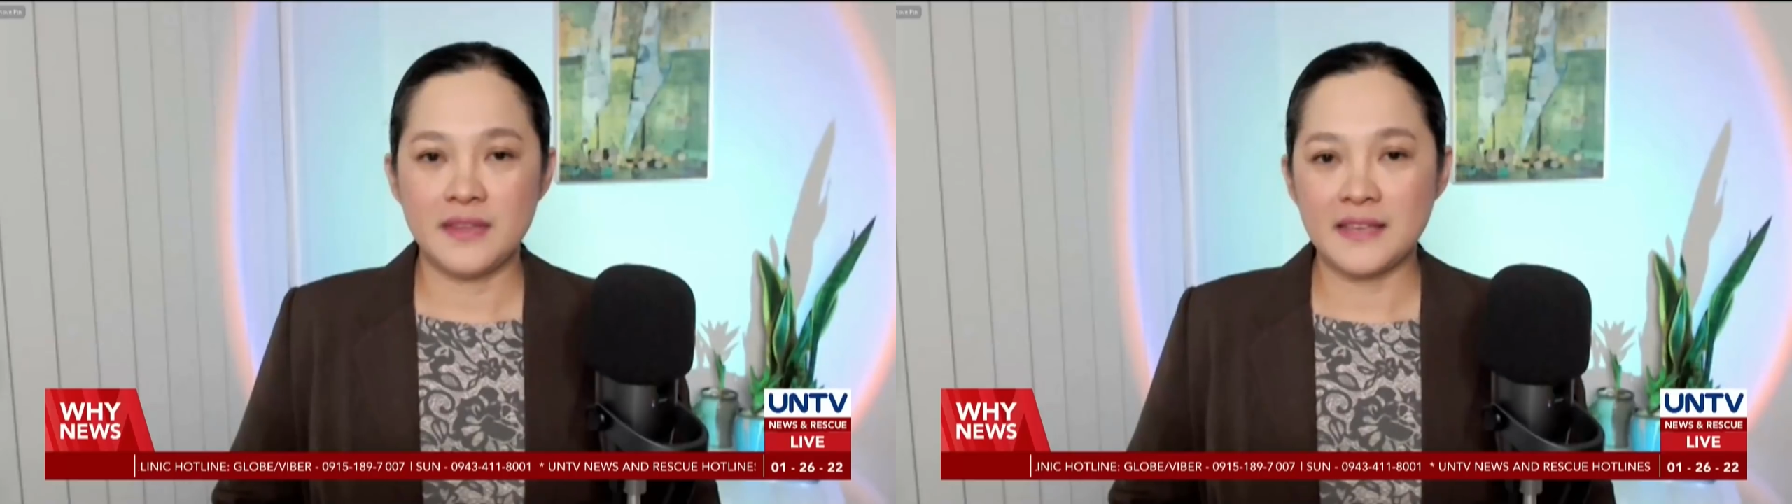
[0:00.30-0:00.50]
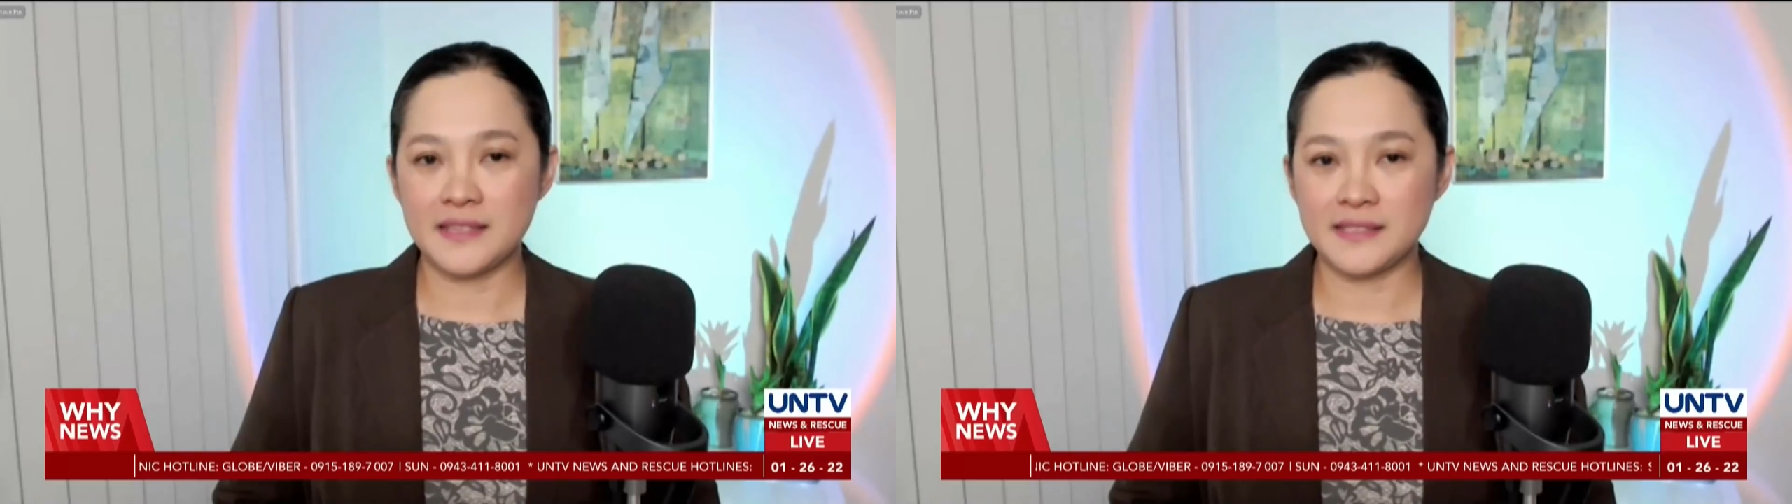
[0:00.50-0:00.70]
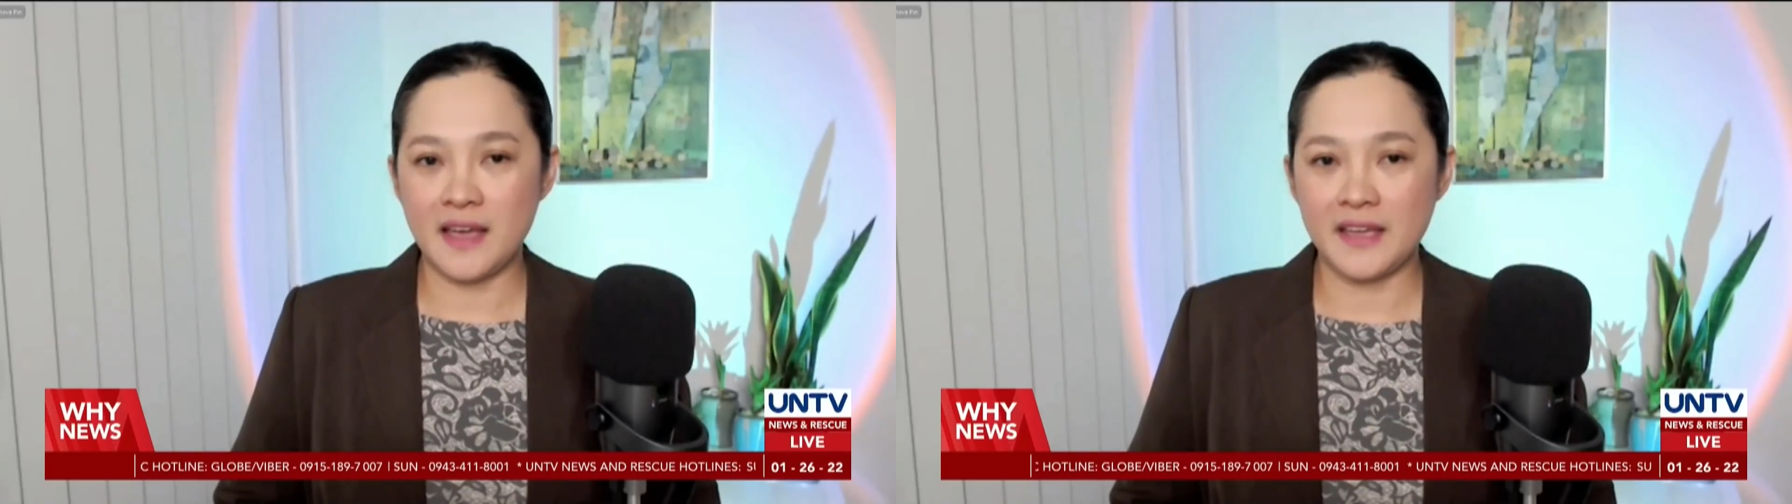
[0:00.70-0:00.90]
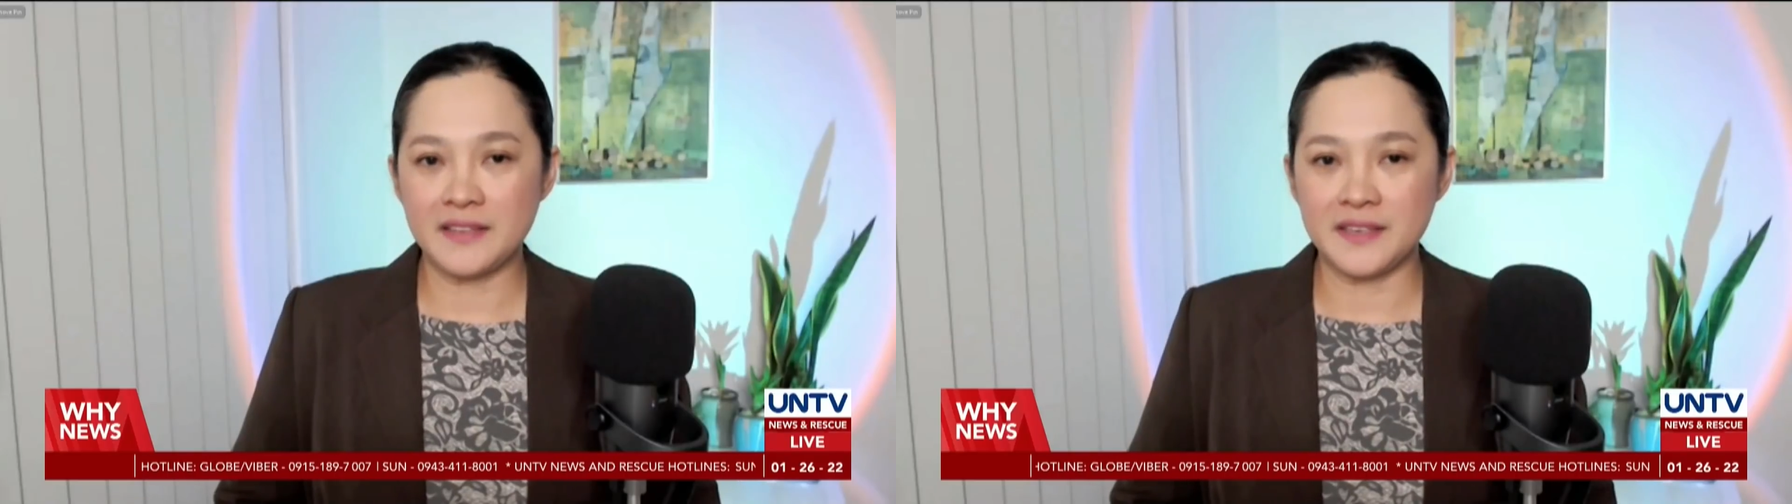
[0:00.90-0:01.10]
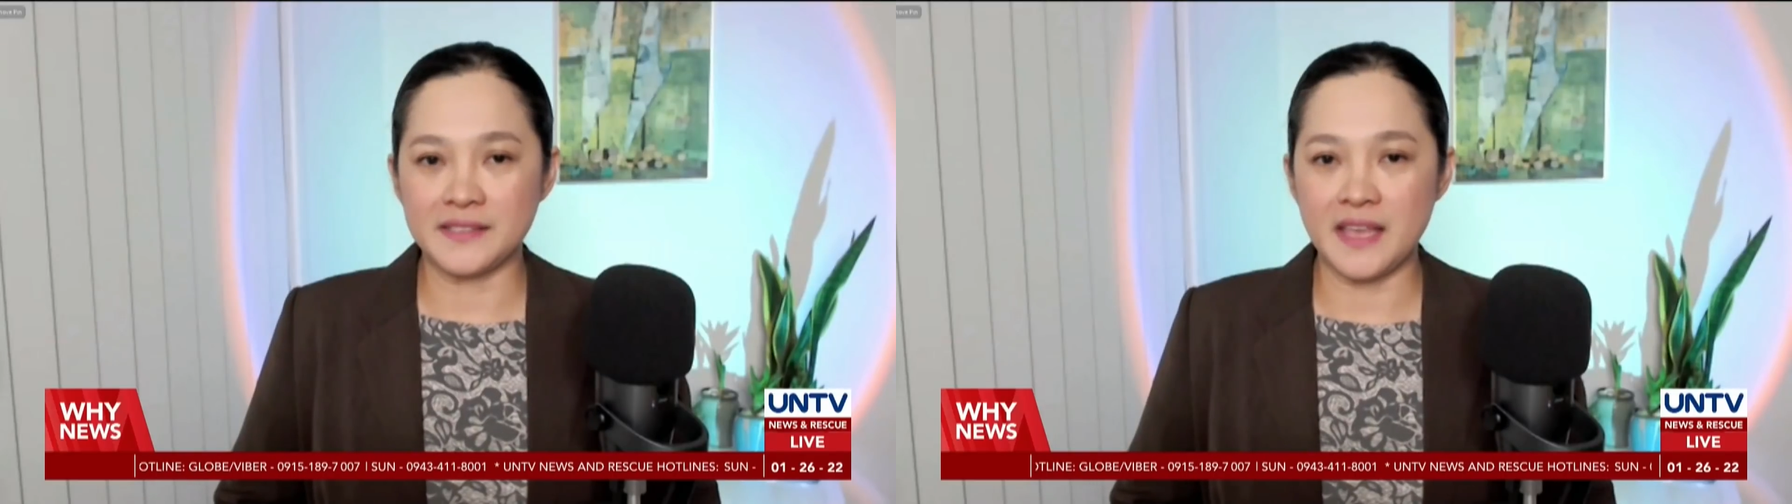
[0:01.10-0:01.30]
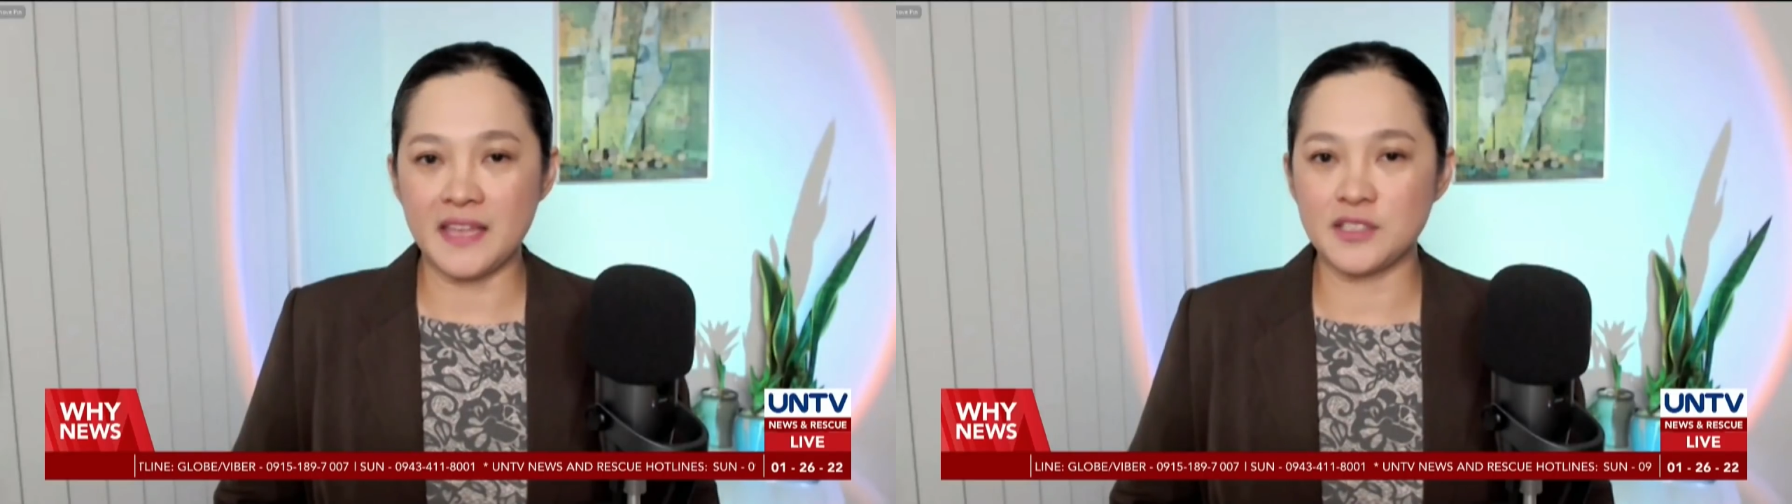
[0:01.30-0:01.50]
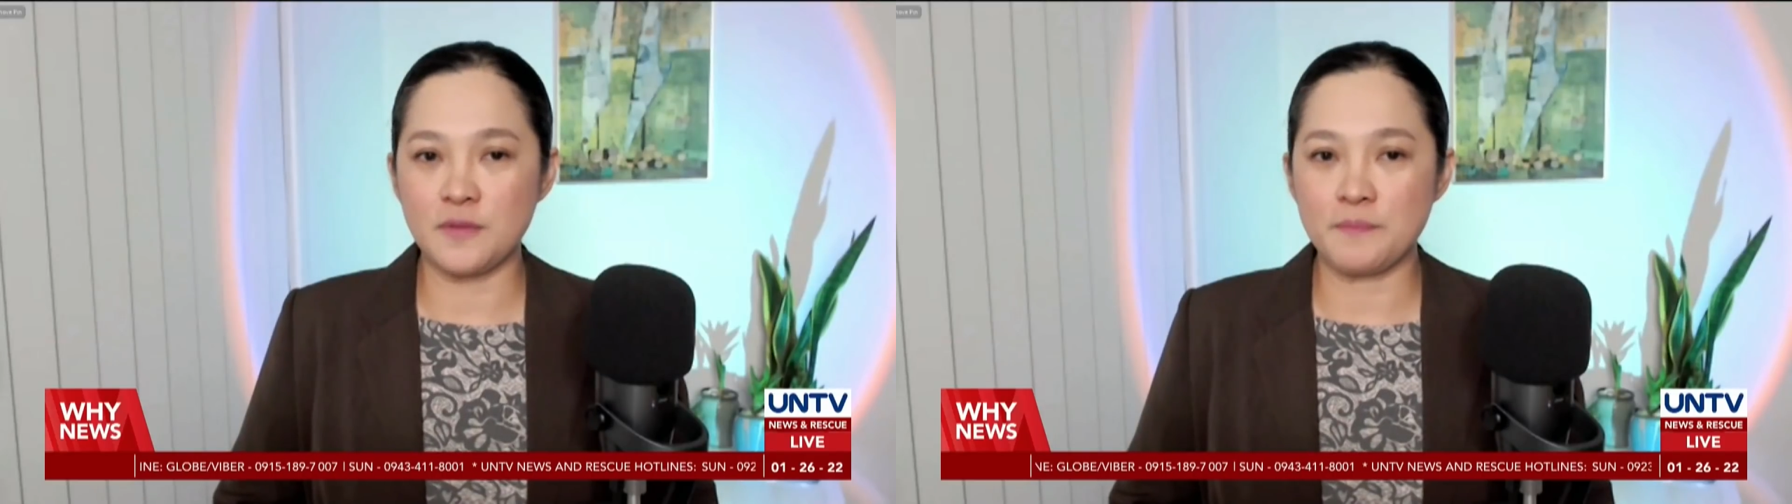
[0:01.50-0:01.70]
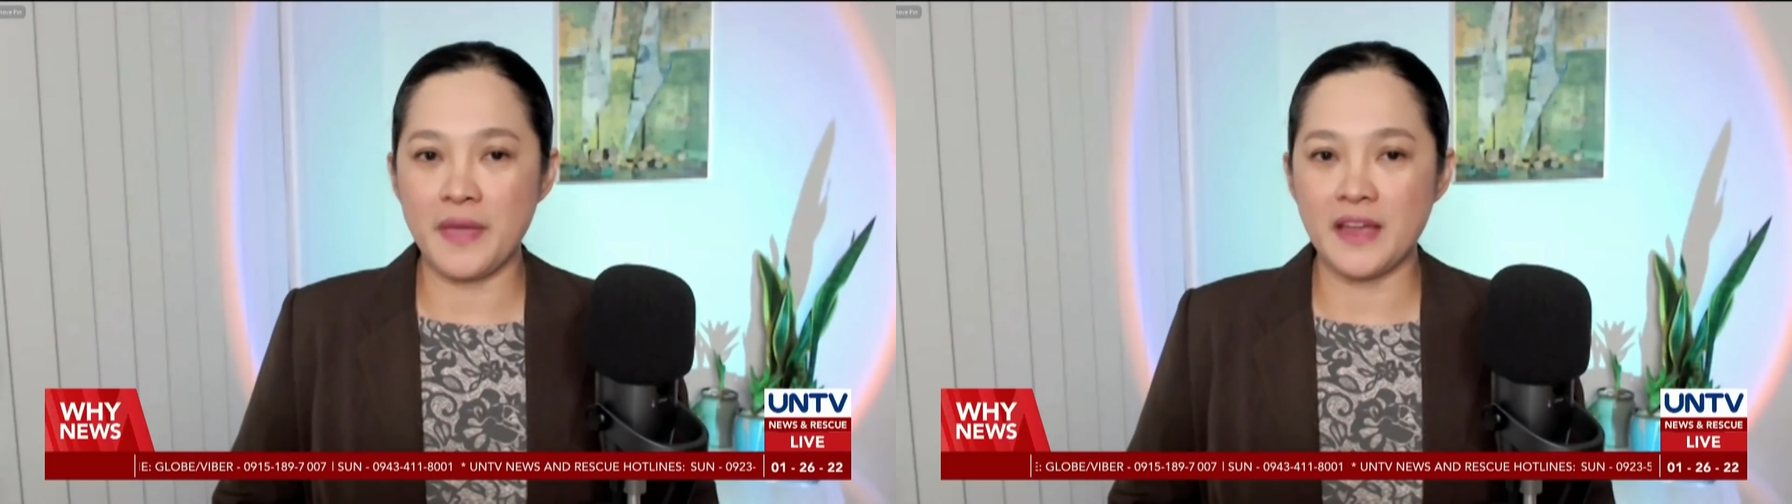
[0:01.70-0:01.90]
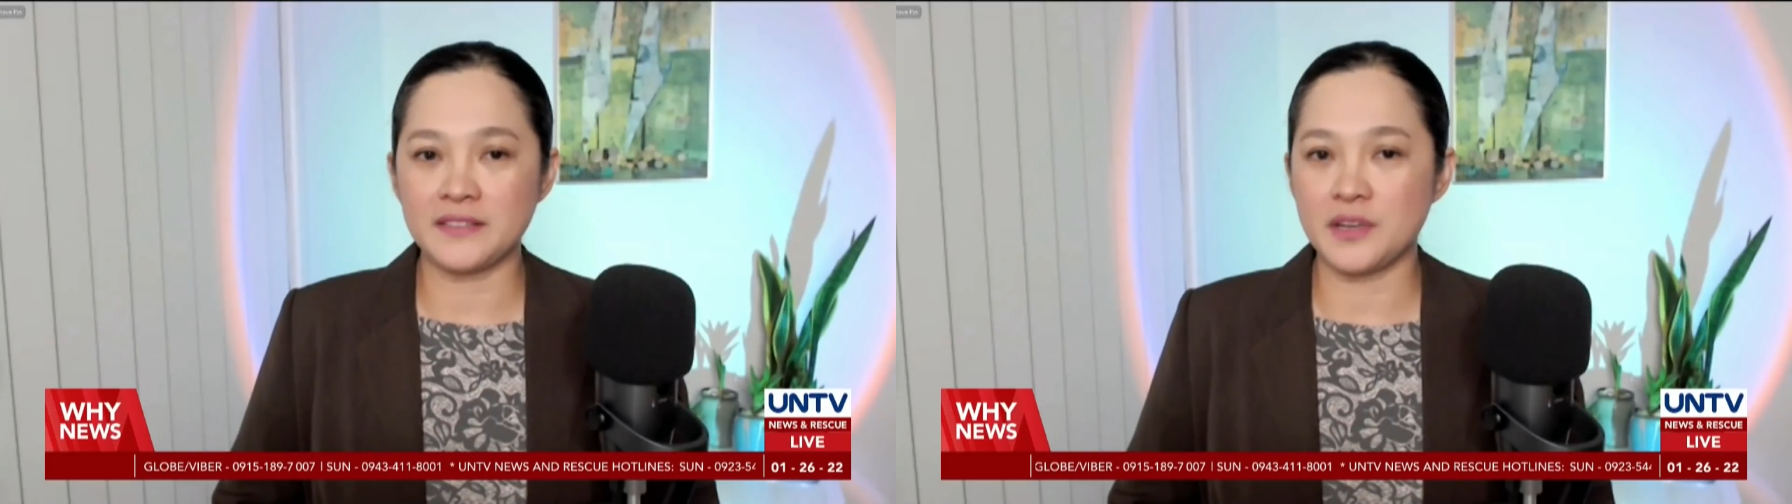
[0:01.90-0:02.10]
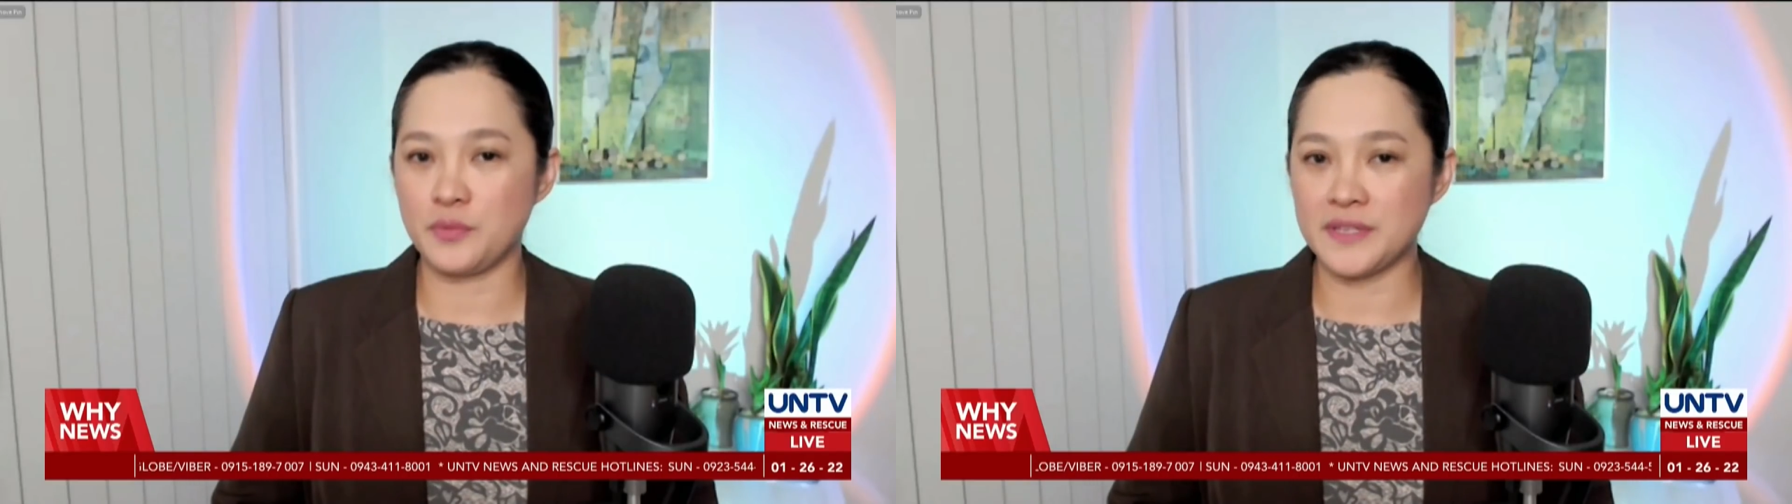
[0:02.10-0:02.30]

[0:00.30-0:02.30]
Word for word: NASA scientists has compared the